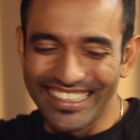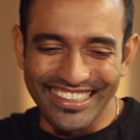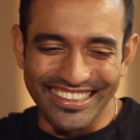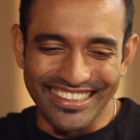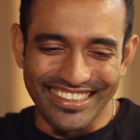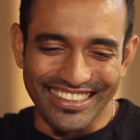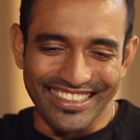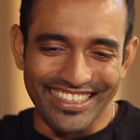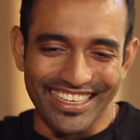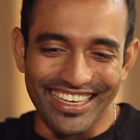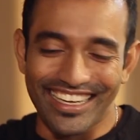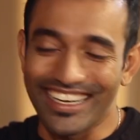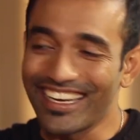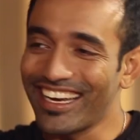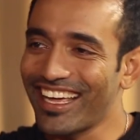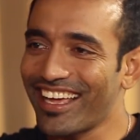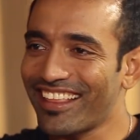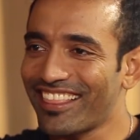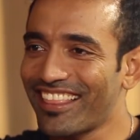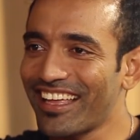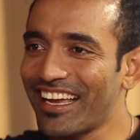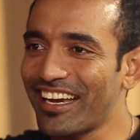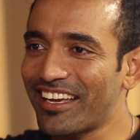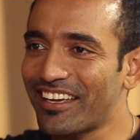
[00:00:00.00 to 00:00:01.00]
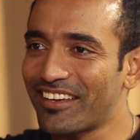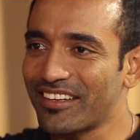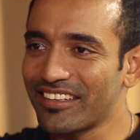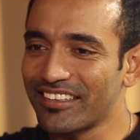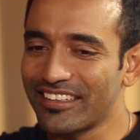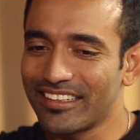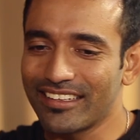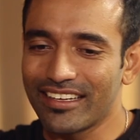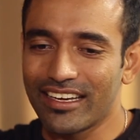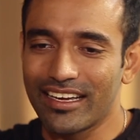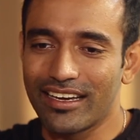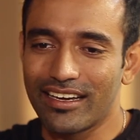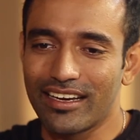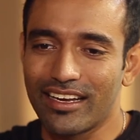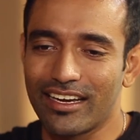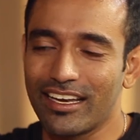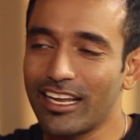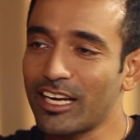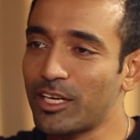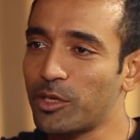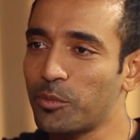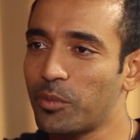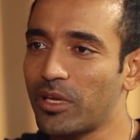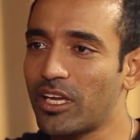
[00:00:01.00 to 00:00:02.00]
uh, I'd like that. Uh,
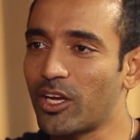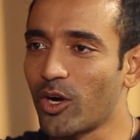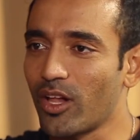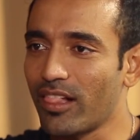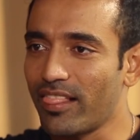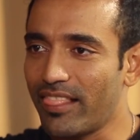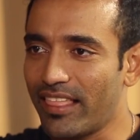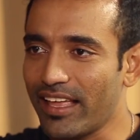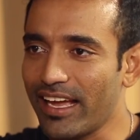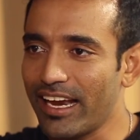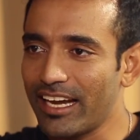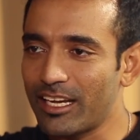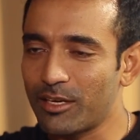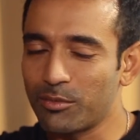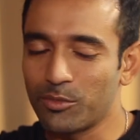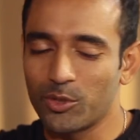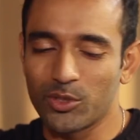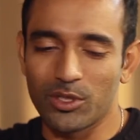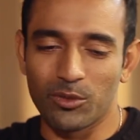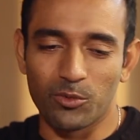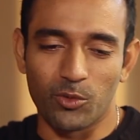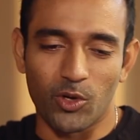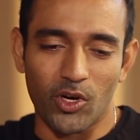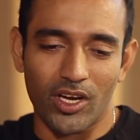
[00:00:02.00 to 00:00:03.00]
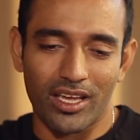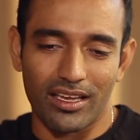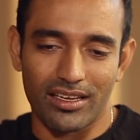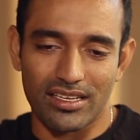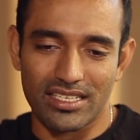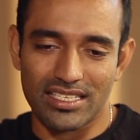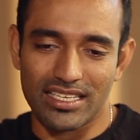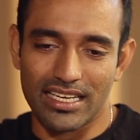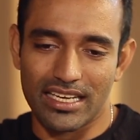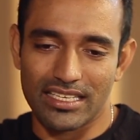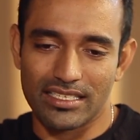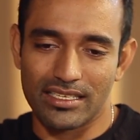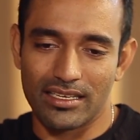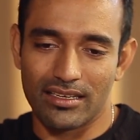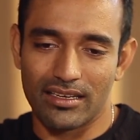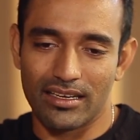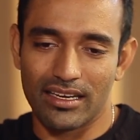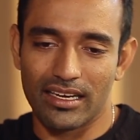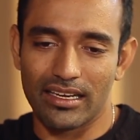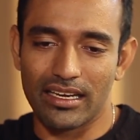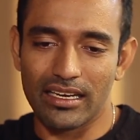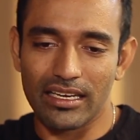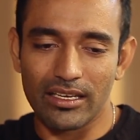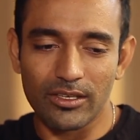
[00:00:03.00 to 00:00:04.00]
I'd like to be called that more than walking assassin
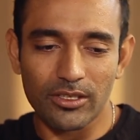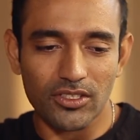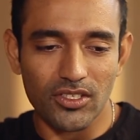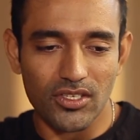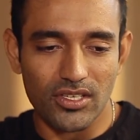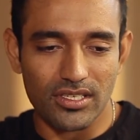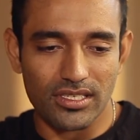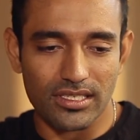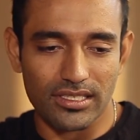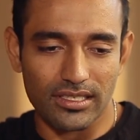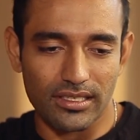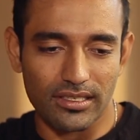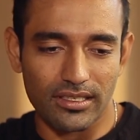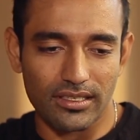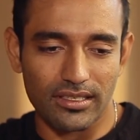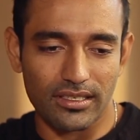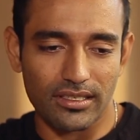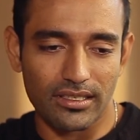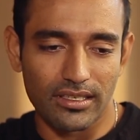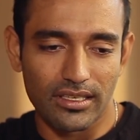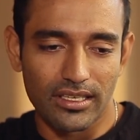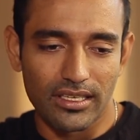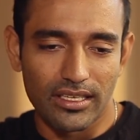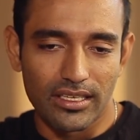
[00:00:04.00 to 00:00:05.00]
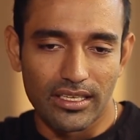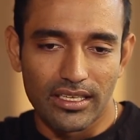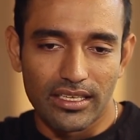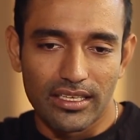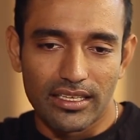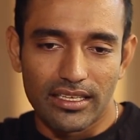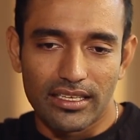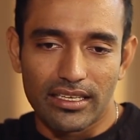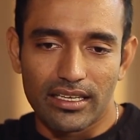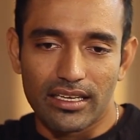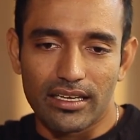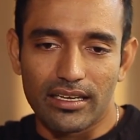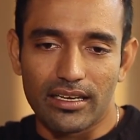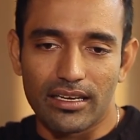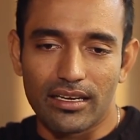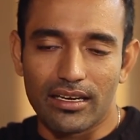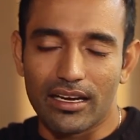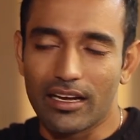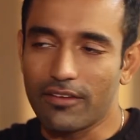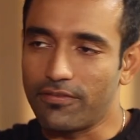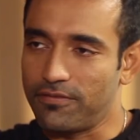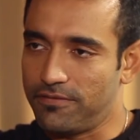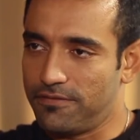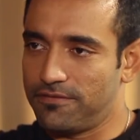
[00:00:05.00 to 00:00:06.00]
right now because uh,
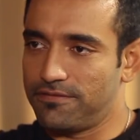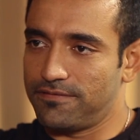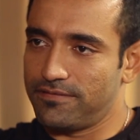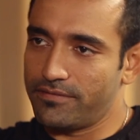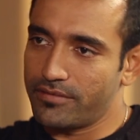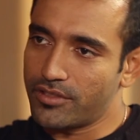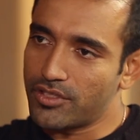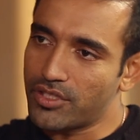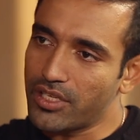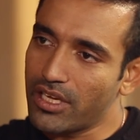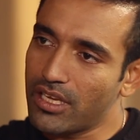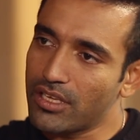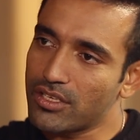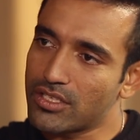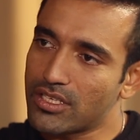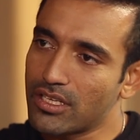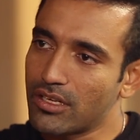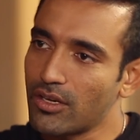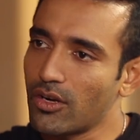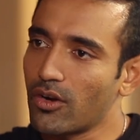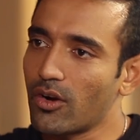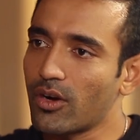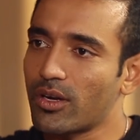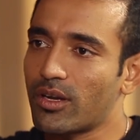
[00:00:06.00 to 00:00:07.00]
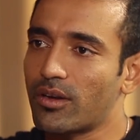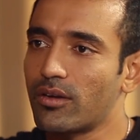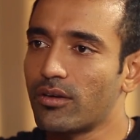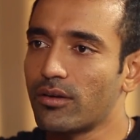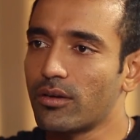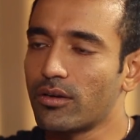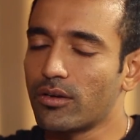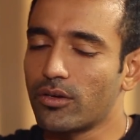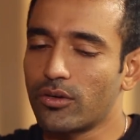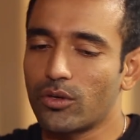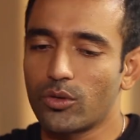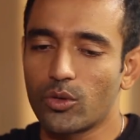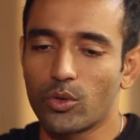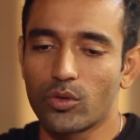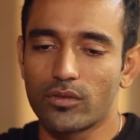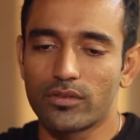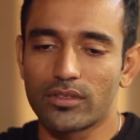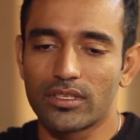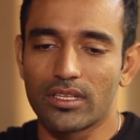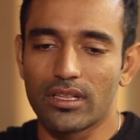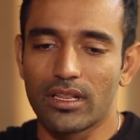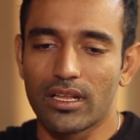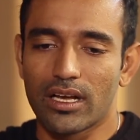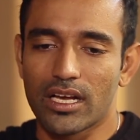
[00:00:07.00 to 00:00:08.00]
uh, I've changed a lot uh,
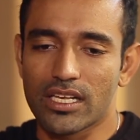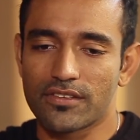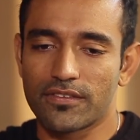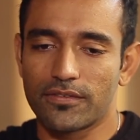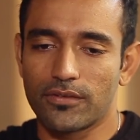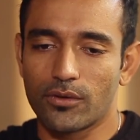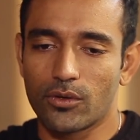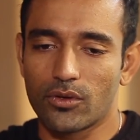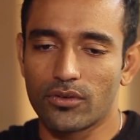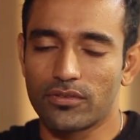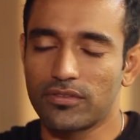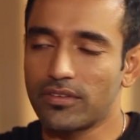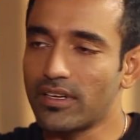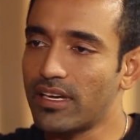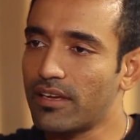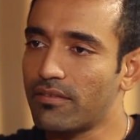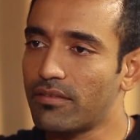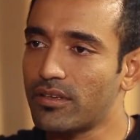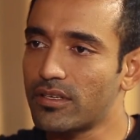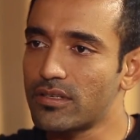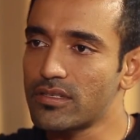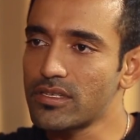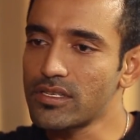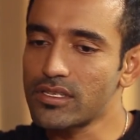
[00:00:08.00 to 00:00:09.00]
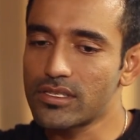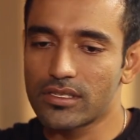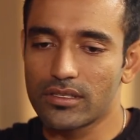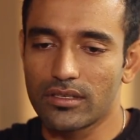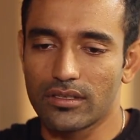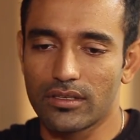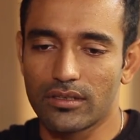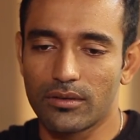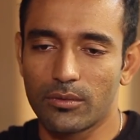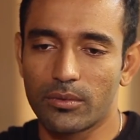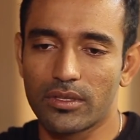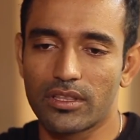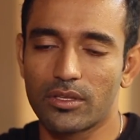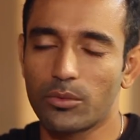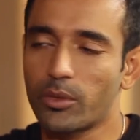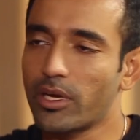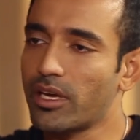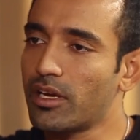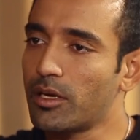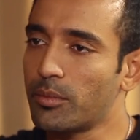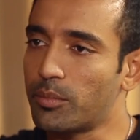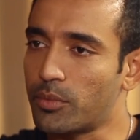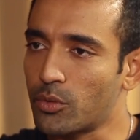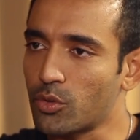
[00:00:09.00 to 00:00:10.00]
over the last four or five years uh, with the
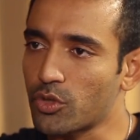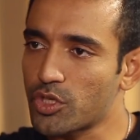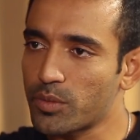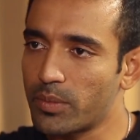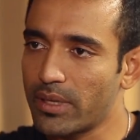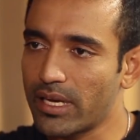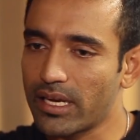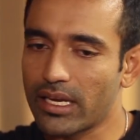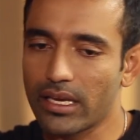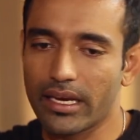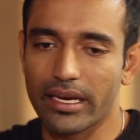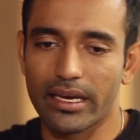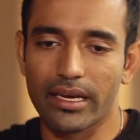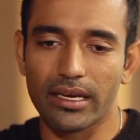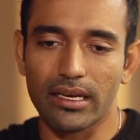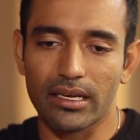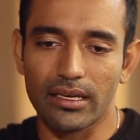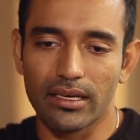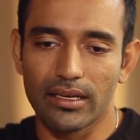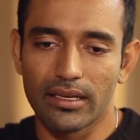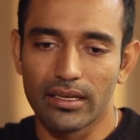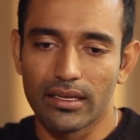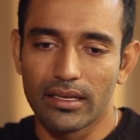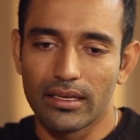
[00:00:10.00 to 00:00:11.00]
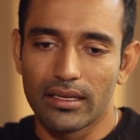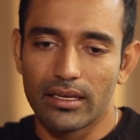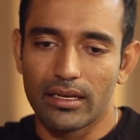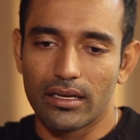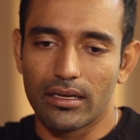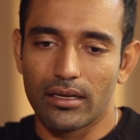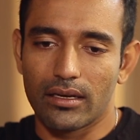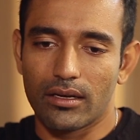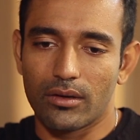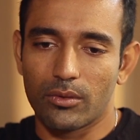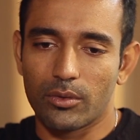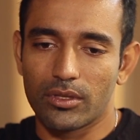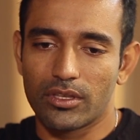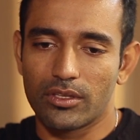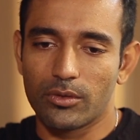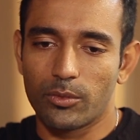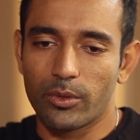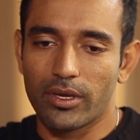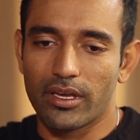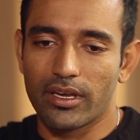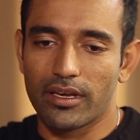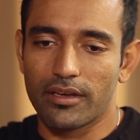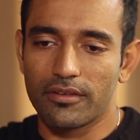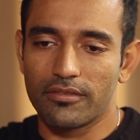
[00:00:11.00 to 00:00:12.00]
way I approach my cricket, uh, with the
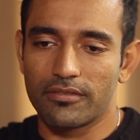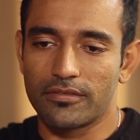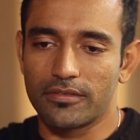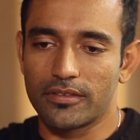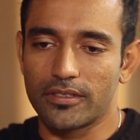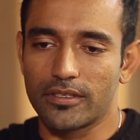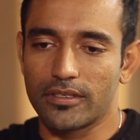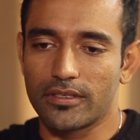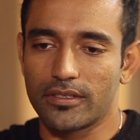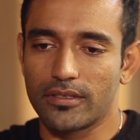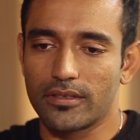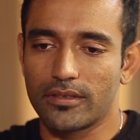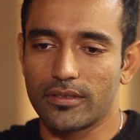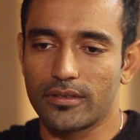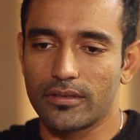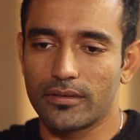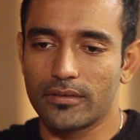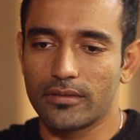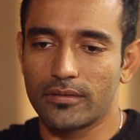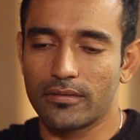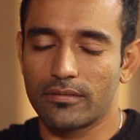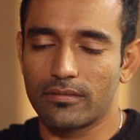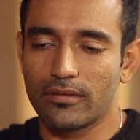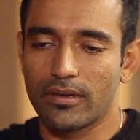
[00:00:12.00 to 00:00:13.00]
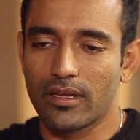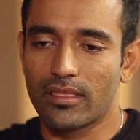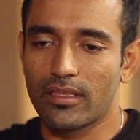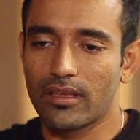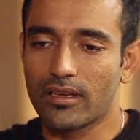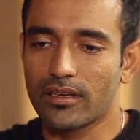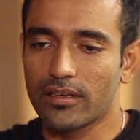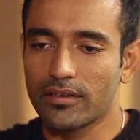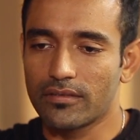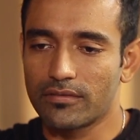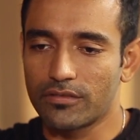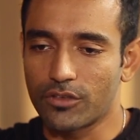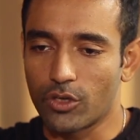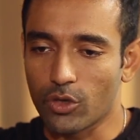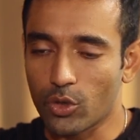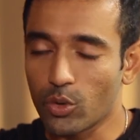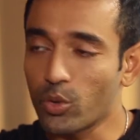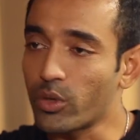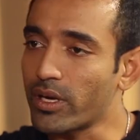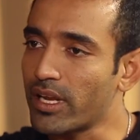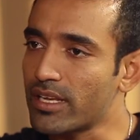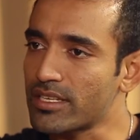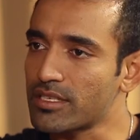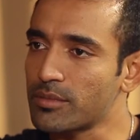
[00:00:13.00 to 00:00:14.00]
way I've, uh, I think I've
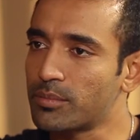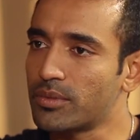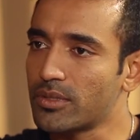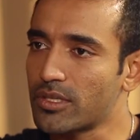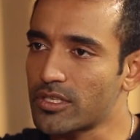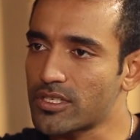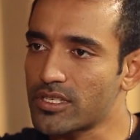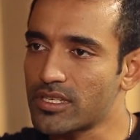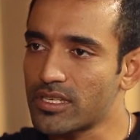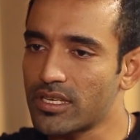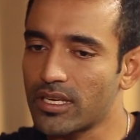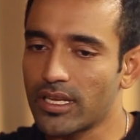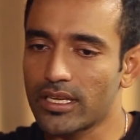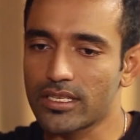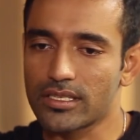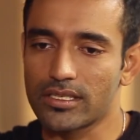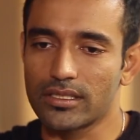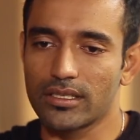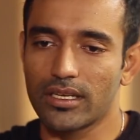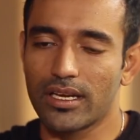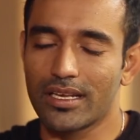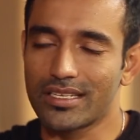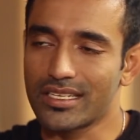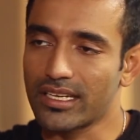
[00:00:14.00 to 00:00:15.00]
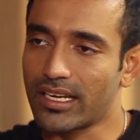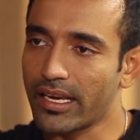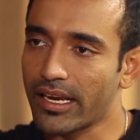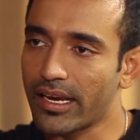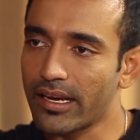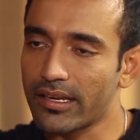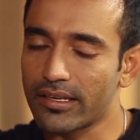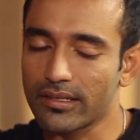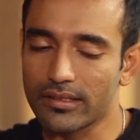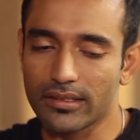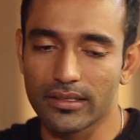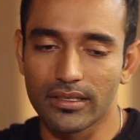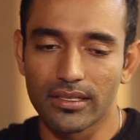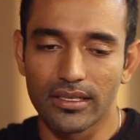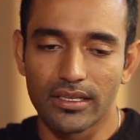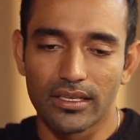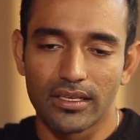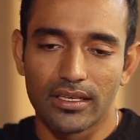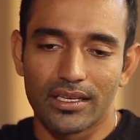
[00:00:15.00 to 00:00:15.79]
grown as a person, as a, as a cricketer.